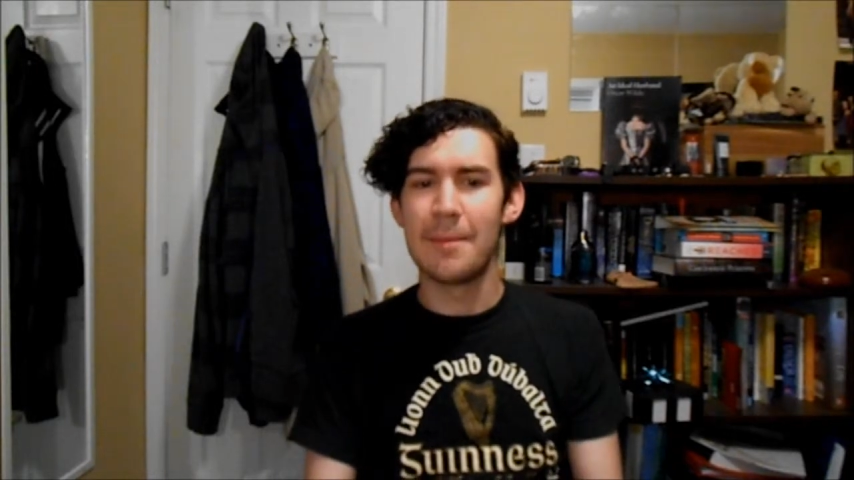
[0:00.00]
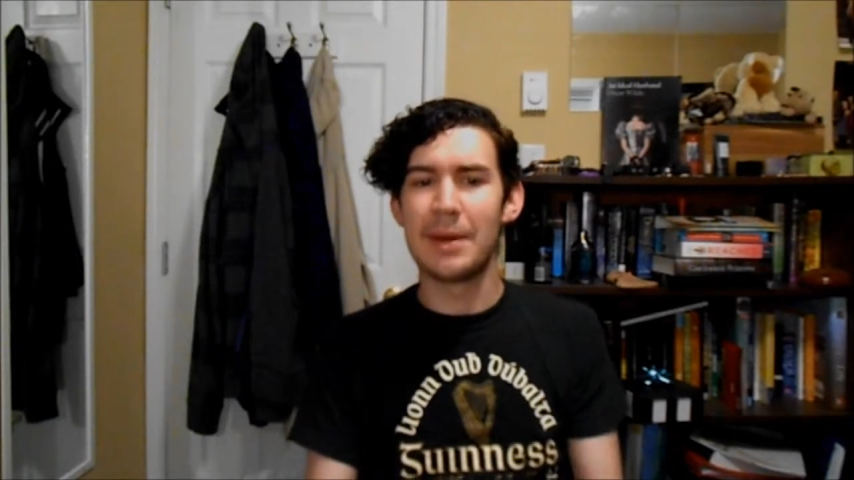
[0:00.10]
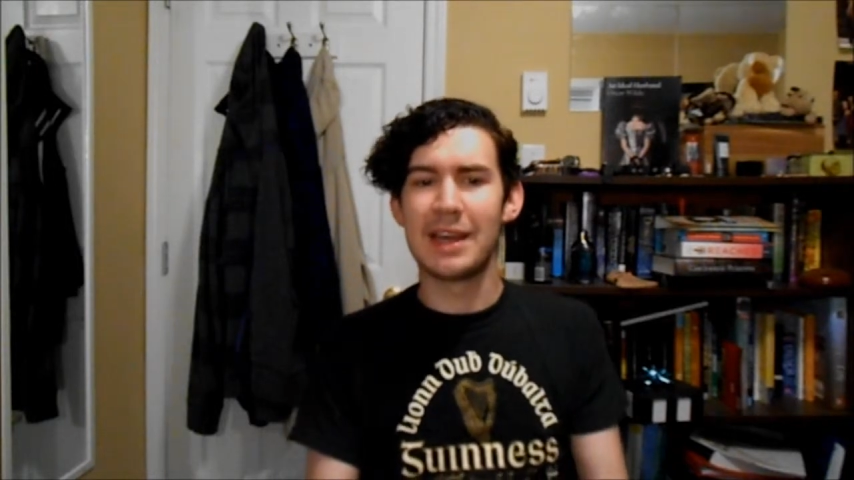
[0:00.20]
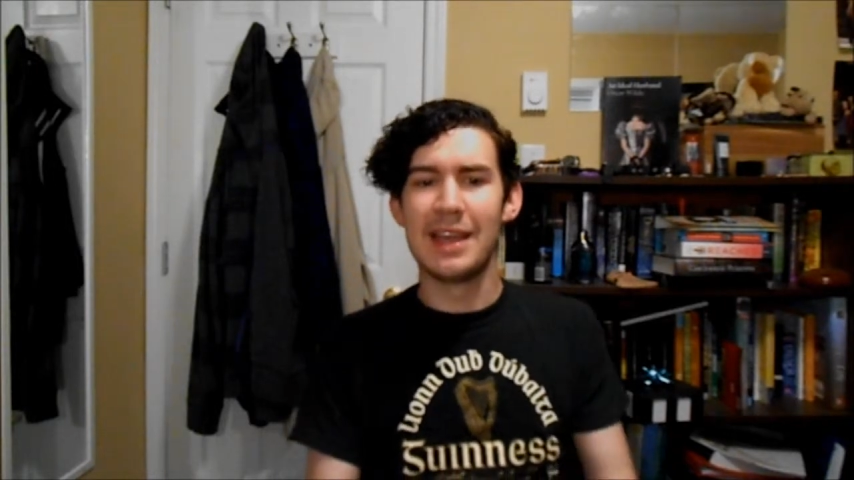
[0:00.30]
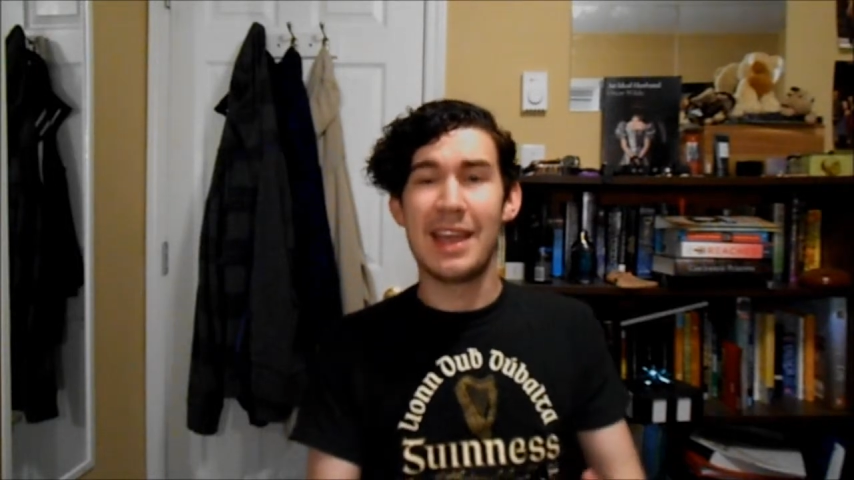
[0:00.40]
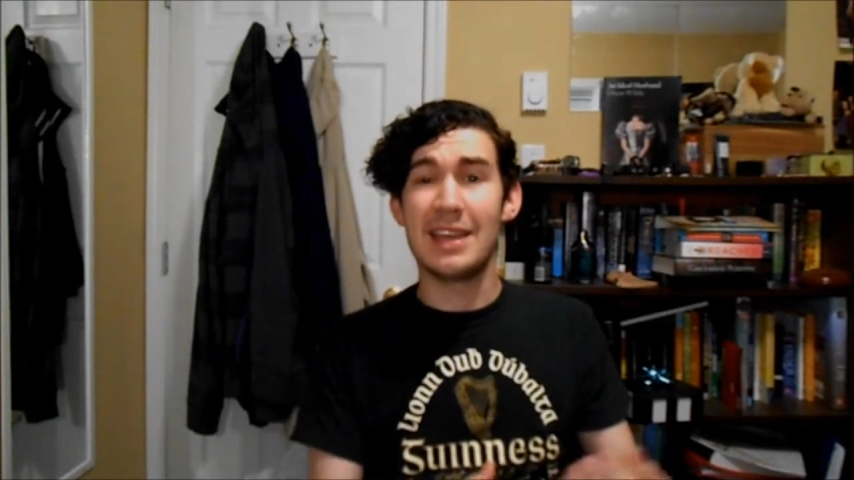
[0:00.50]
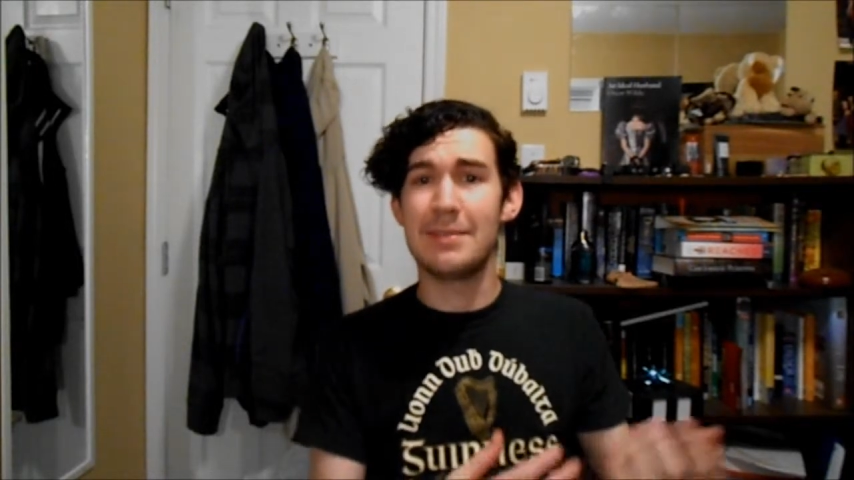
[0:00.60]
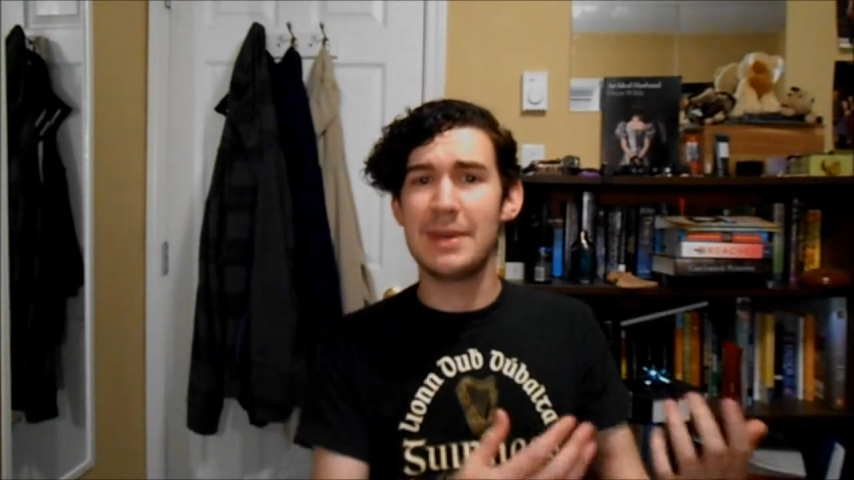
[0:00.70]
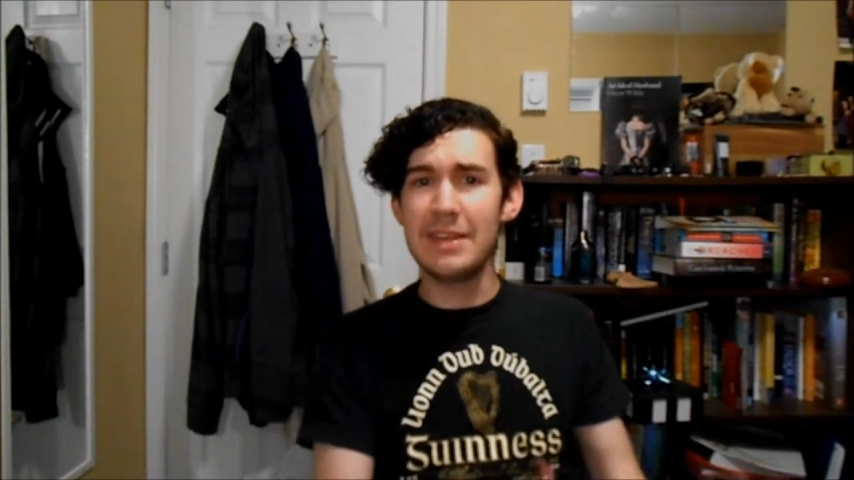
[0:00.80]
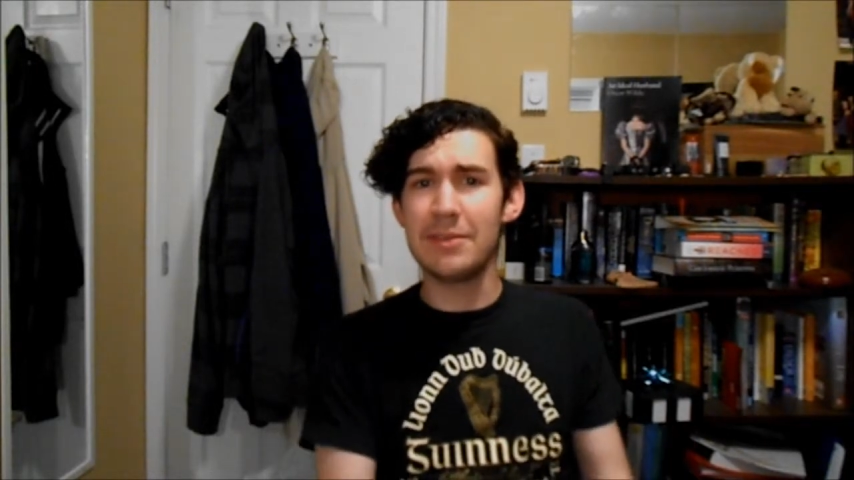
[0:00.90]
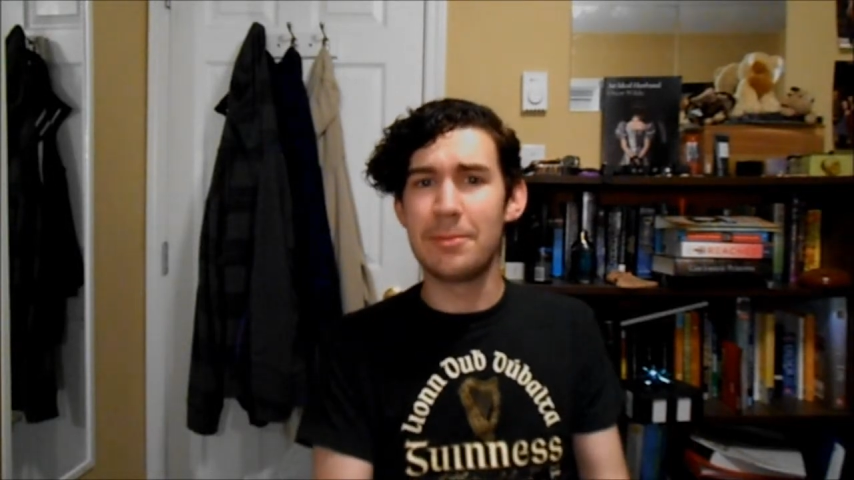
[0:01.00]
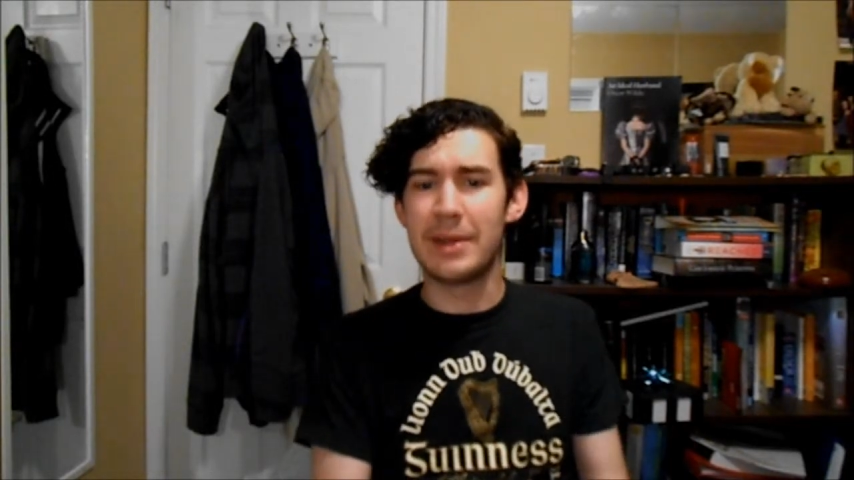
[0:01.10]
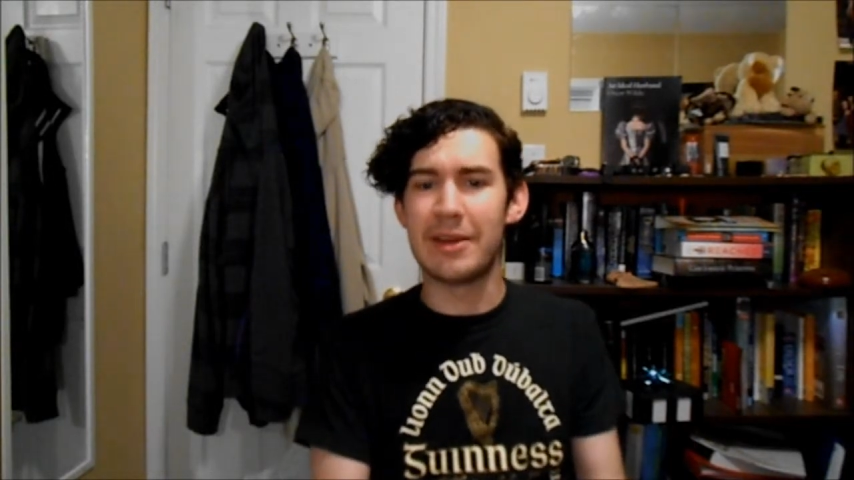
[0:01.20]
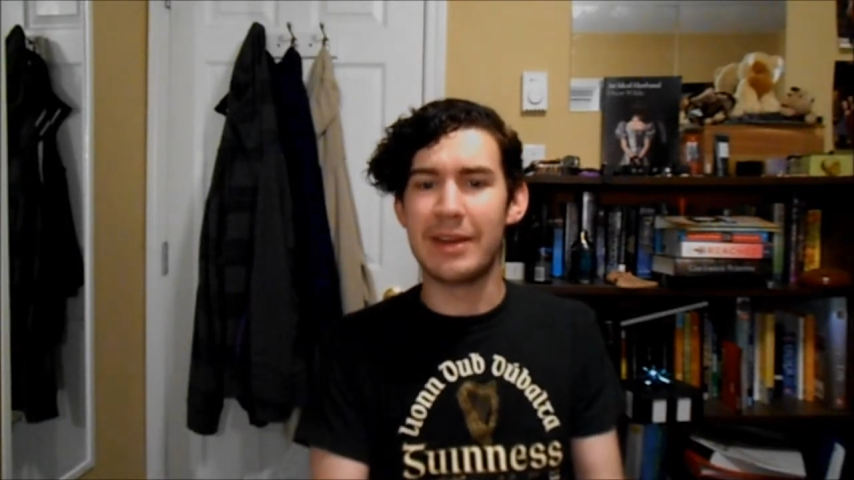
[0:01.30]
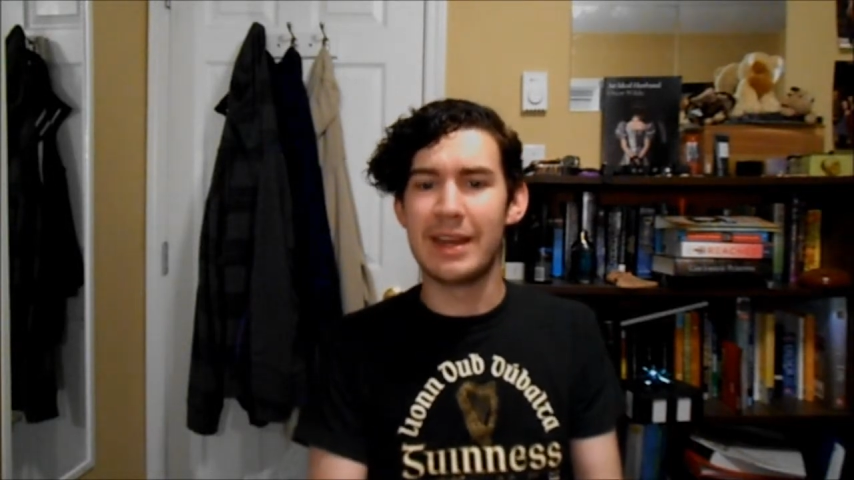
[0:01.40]
but in the medieval
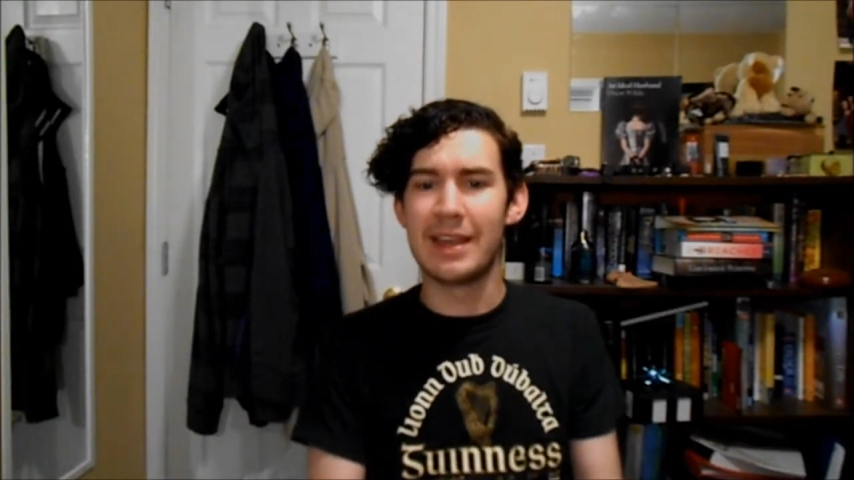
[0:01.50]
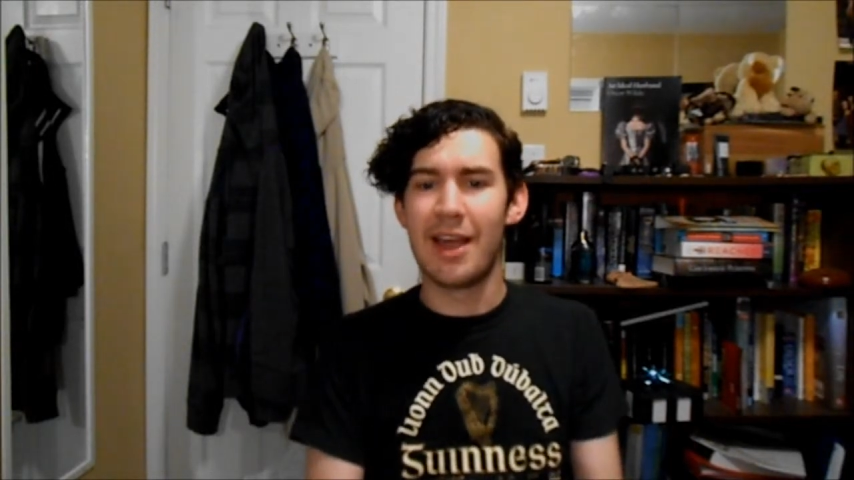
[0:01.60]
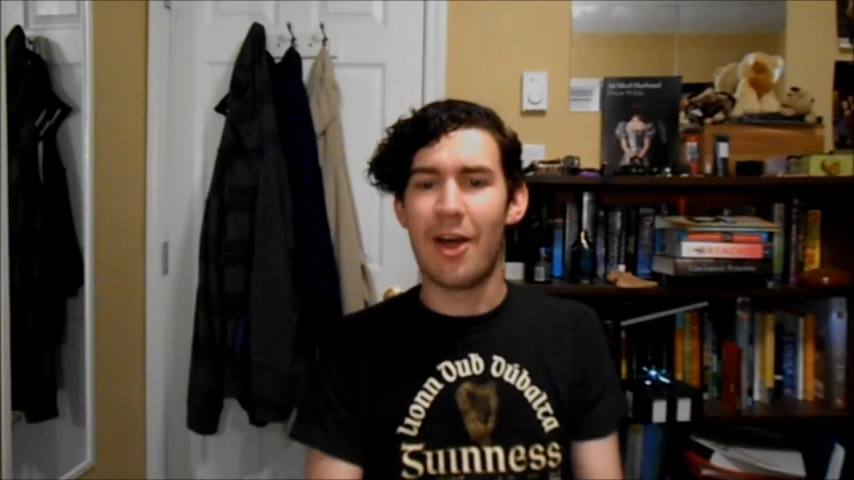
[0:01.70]
period,